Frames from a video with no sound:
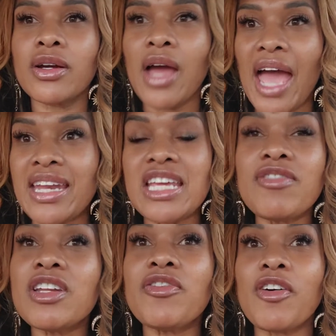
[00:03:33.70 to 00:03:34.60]
And
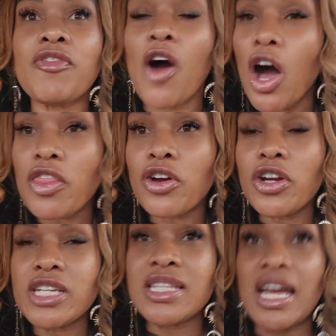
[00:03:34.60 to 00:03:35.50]
even if a father
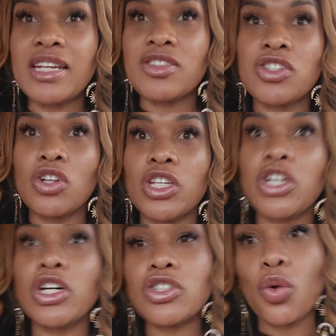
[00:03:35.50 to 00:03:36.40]
is not necessarily
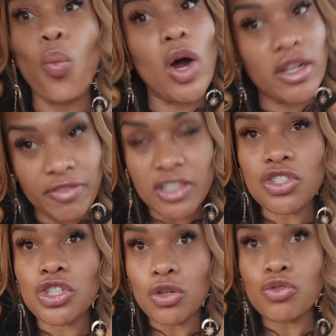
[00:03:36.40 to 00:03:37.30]
good to one of his
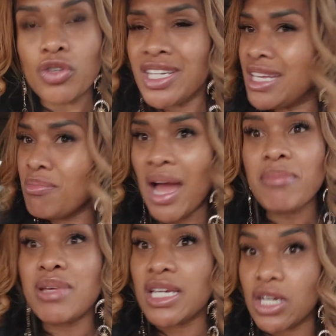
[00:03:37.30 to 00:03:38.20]
children, he
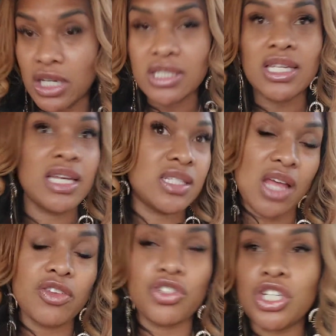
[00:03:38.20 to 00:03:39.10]
might be good to his
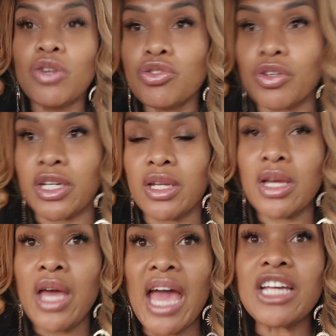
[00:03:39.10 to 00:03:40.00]
other children,
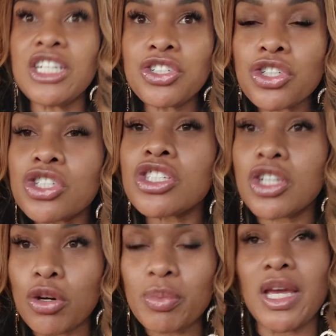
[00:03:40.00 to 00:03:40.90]
and he should
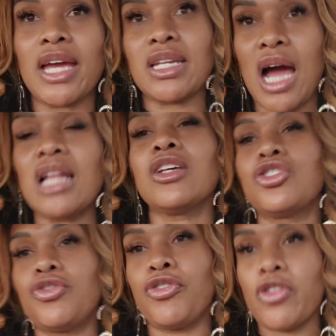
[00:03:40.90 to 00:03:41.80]
still be
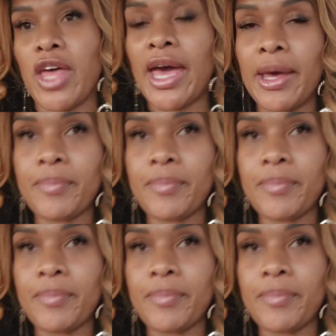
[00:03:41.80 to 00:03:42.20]
acknowledged for that.